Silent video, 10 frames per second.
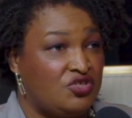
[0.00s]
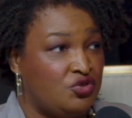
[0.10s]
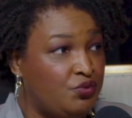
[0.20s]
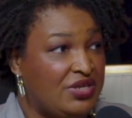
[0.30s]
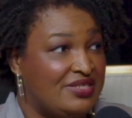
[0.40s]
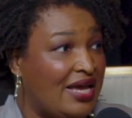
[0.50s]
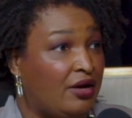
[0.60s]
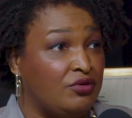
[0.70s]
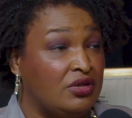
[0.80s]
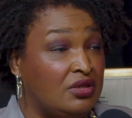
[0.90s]
2 weeks
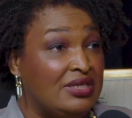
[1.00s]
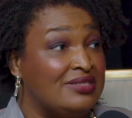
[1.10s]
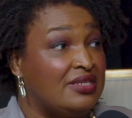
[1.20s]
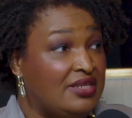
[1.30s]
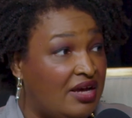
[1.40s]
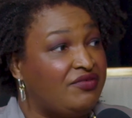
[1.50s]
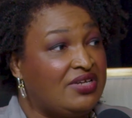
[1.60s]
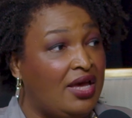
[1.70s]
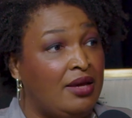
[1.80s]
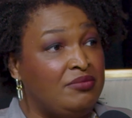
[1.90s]
out is enough
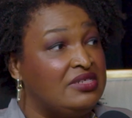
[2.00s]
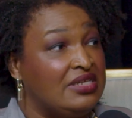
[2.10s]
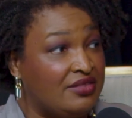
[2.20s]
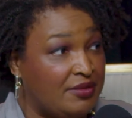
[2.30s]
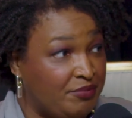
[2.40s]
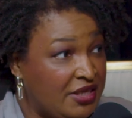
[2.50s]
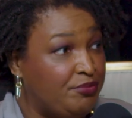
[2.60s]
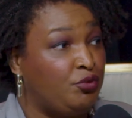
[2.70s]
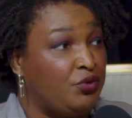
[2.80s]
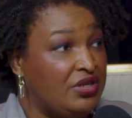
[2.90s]
time to get the
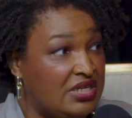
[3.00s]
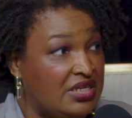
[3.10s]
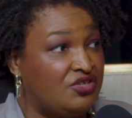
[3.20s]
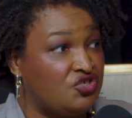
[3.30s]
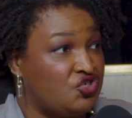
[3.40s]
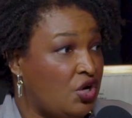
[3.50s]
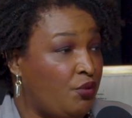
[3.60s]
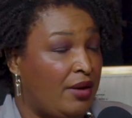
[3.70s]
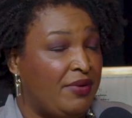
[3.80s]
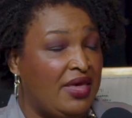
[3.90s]
people we need to
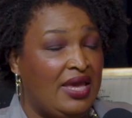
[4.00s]
show up.